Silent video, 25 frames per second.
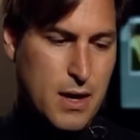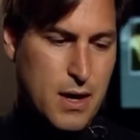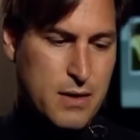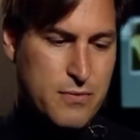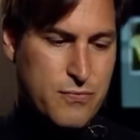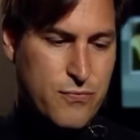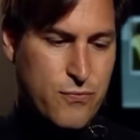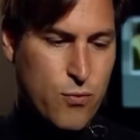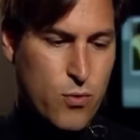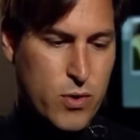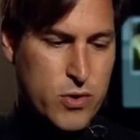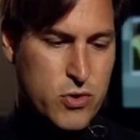
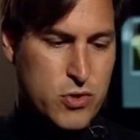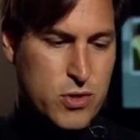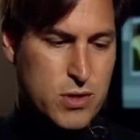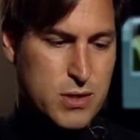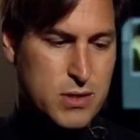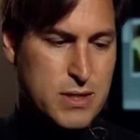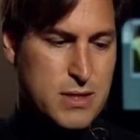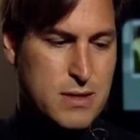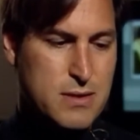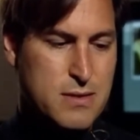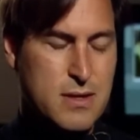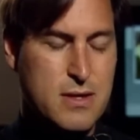
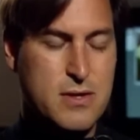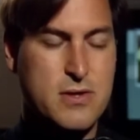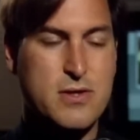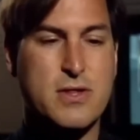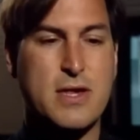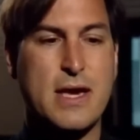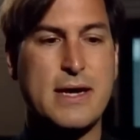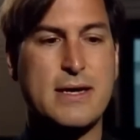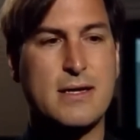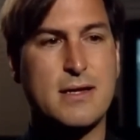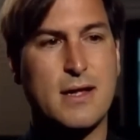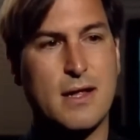Unfortunately, this
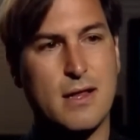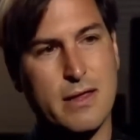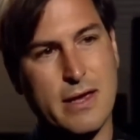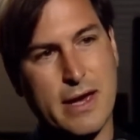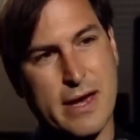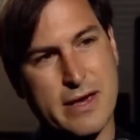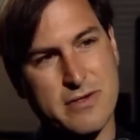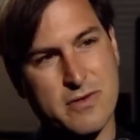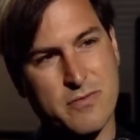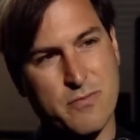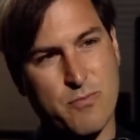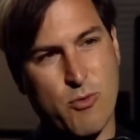second
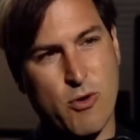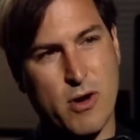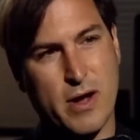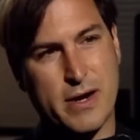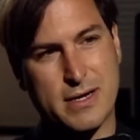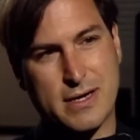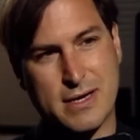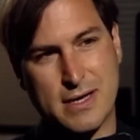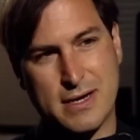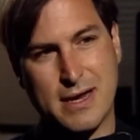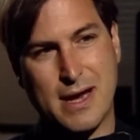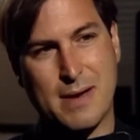class of
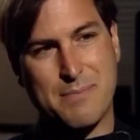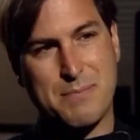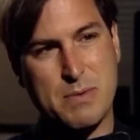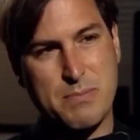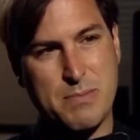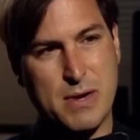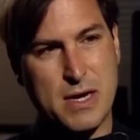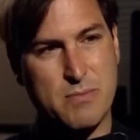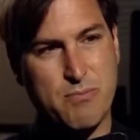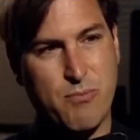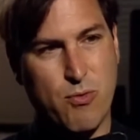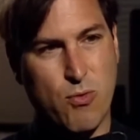product cannot be
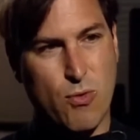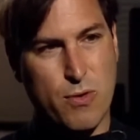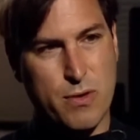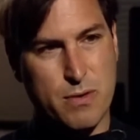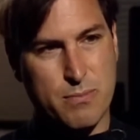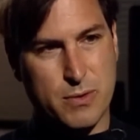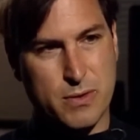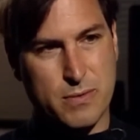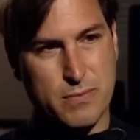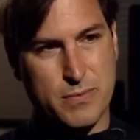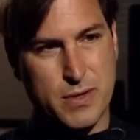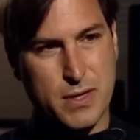made
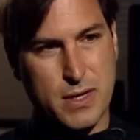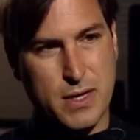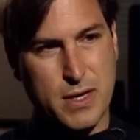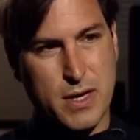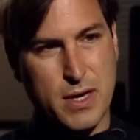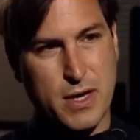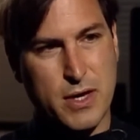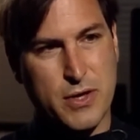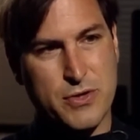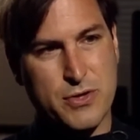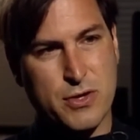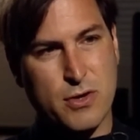portable.
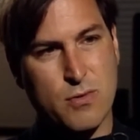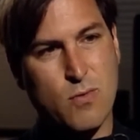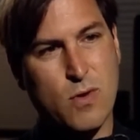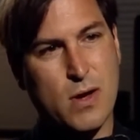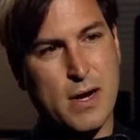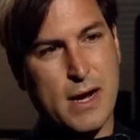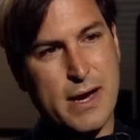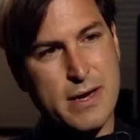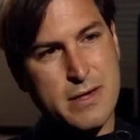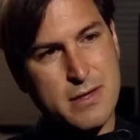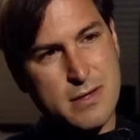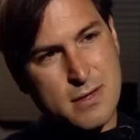So
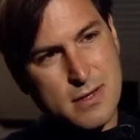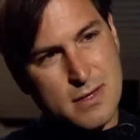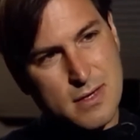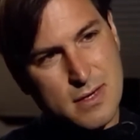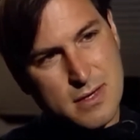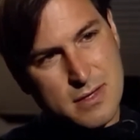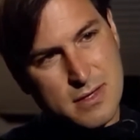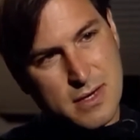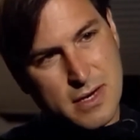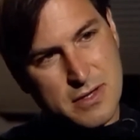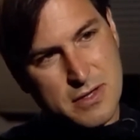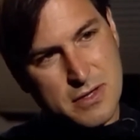what I see
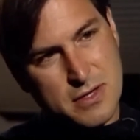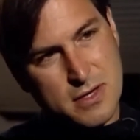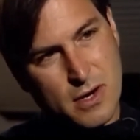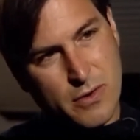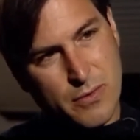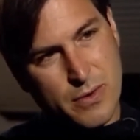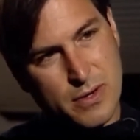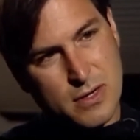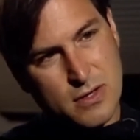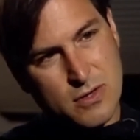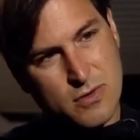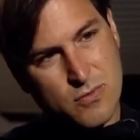is I see
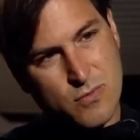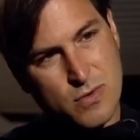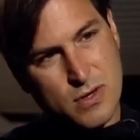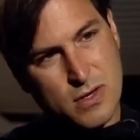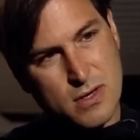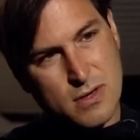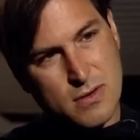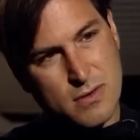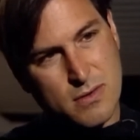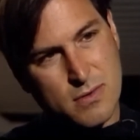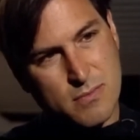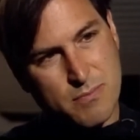our
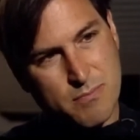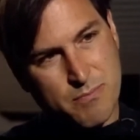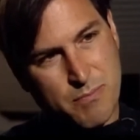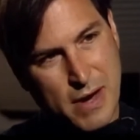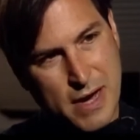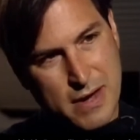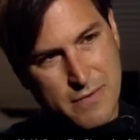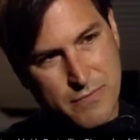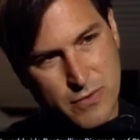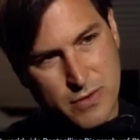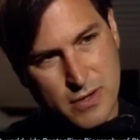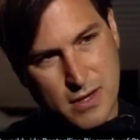industry
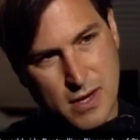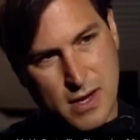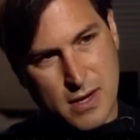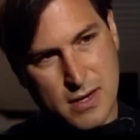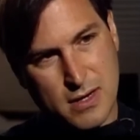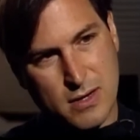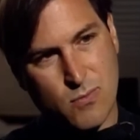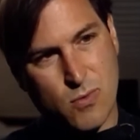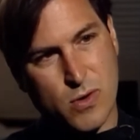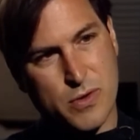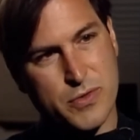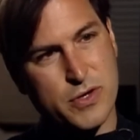
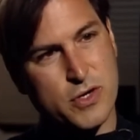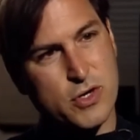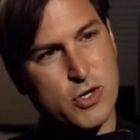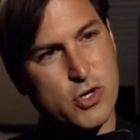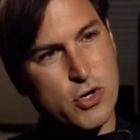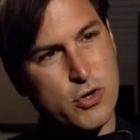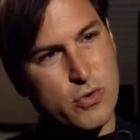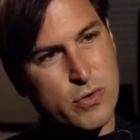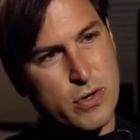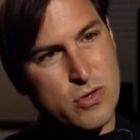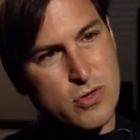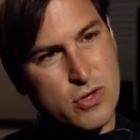bifurcating where the
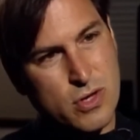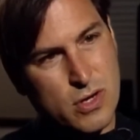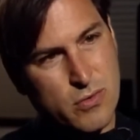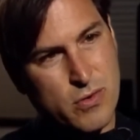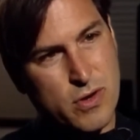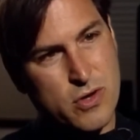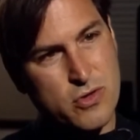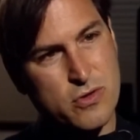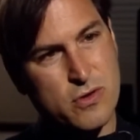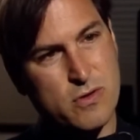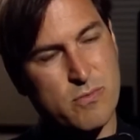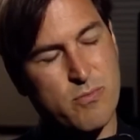current
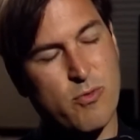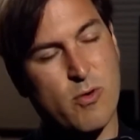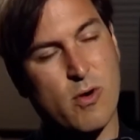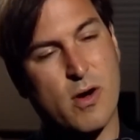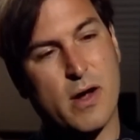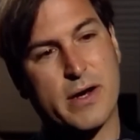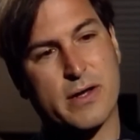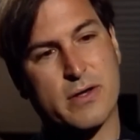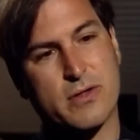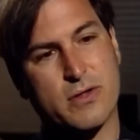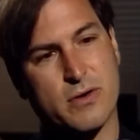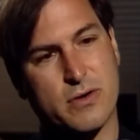generation of
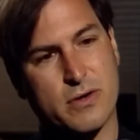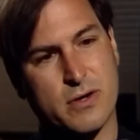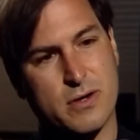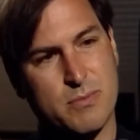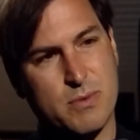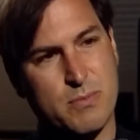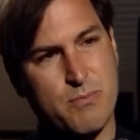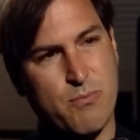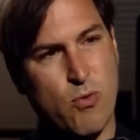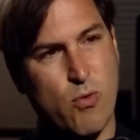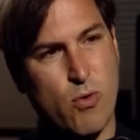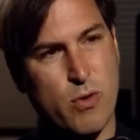products are going to
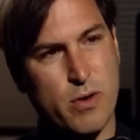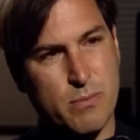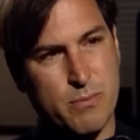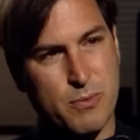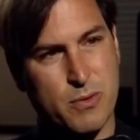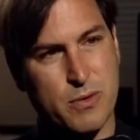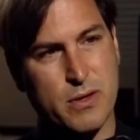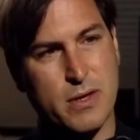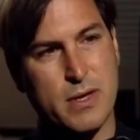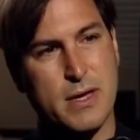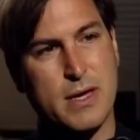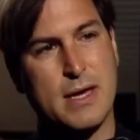be
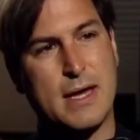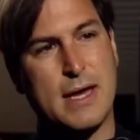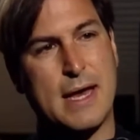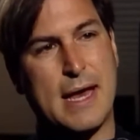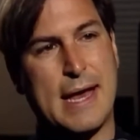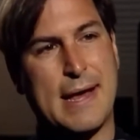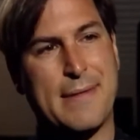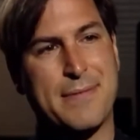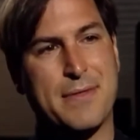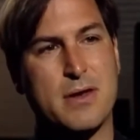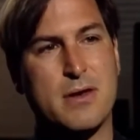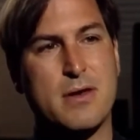portable
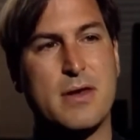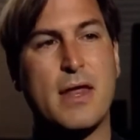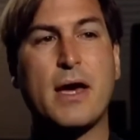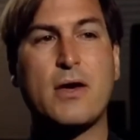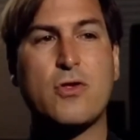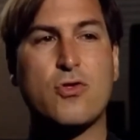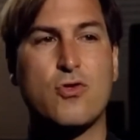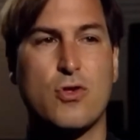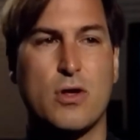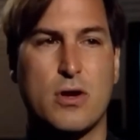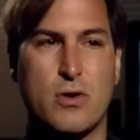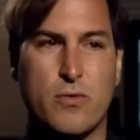and the
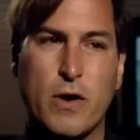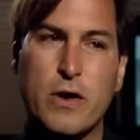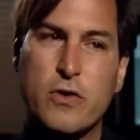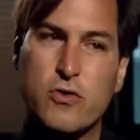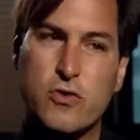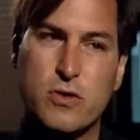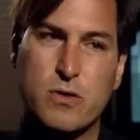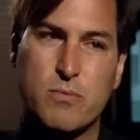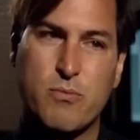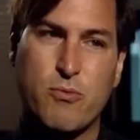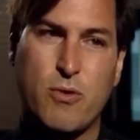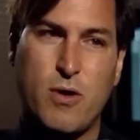next
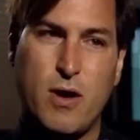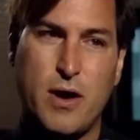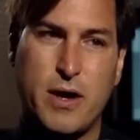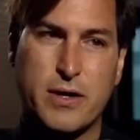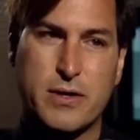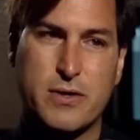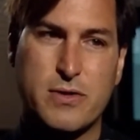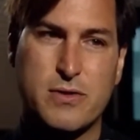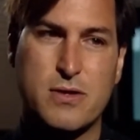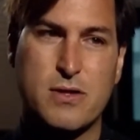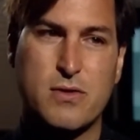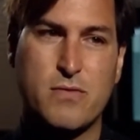generation of
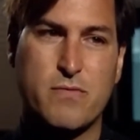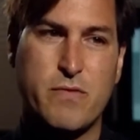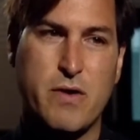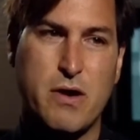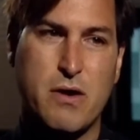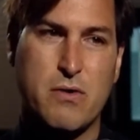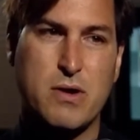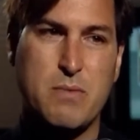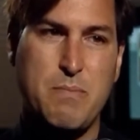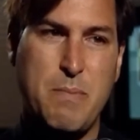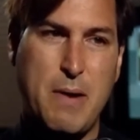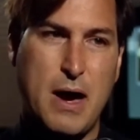products, these
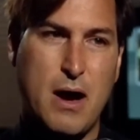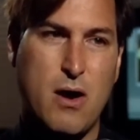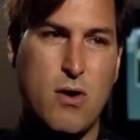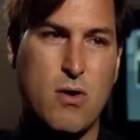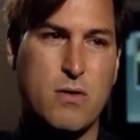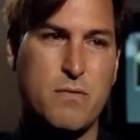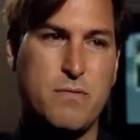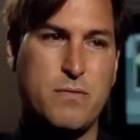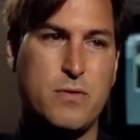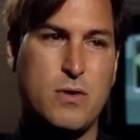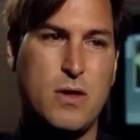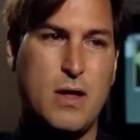very
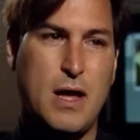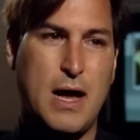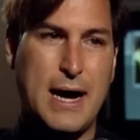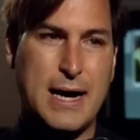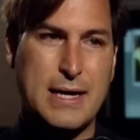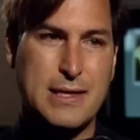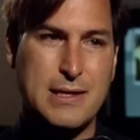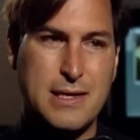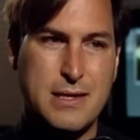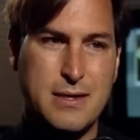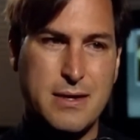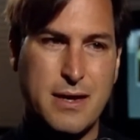powerful,
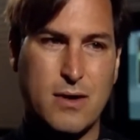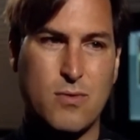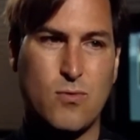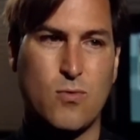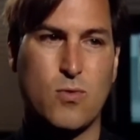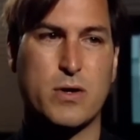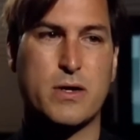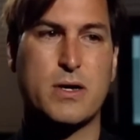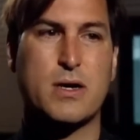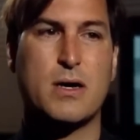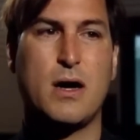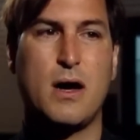highly
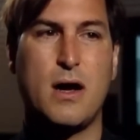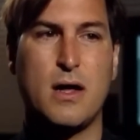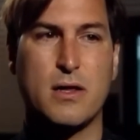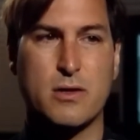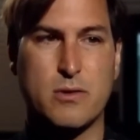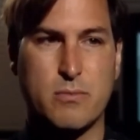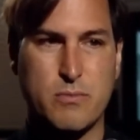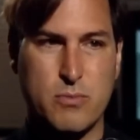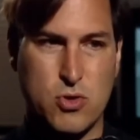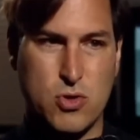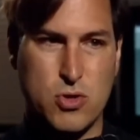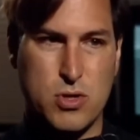networked
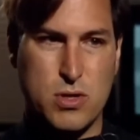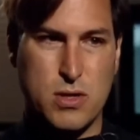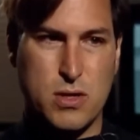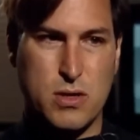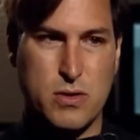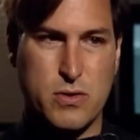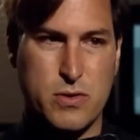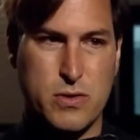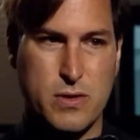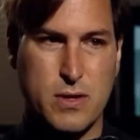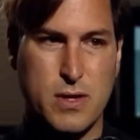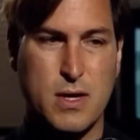color
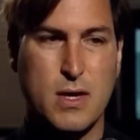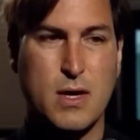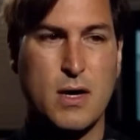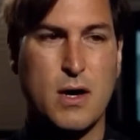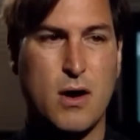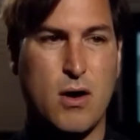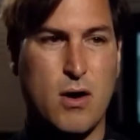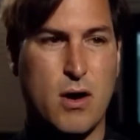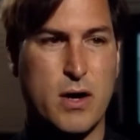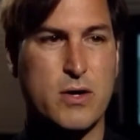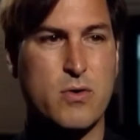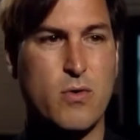machines,
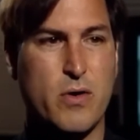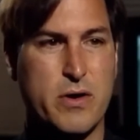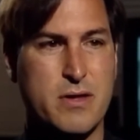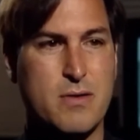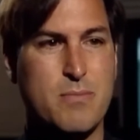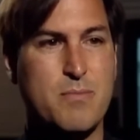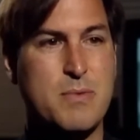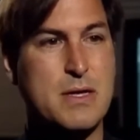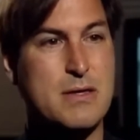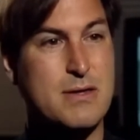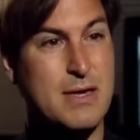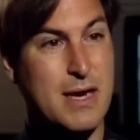are going
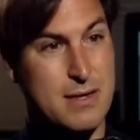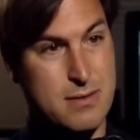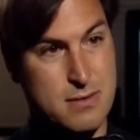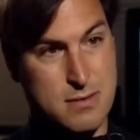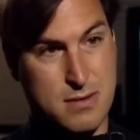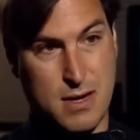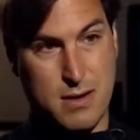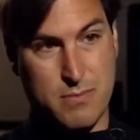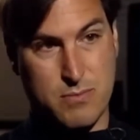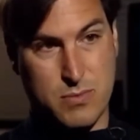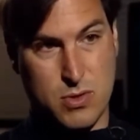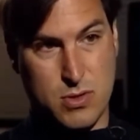to be
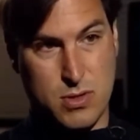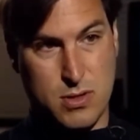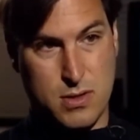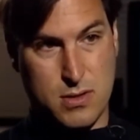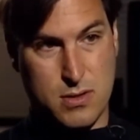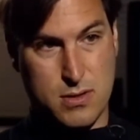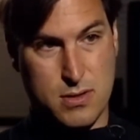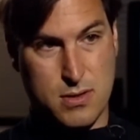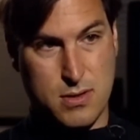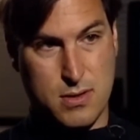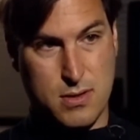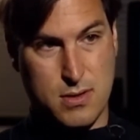desktop
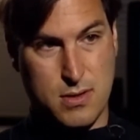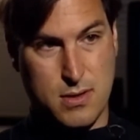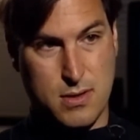machines.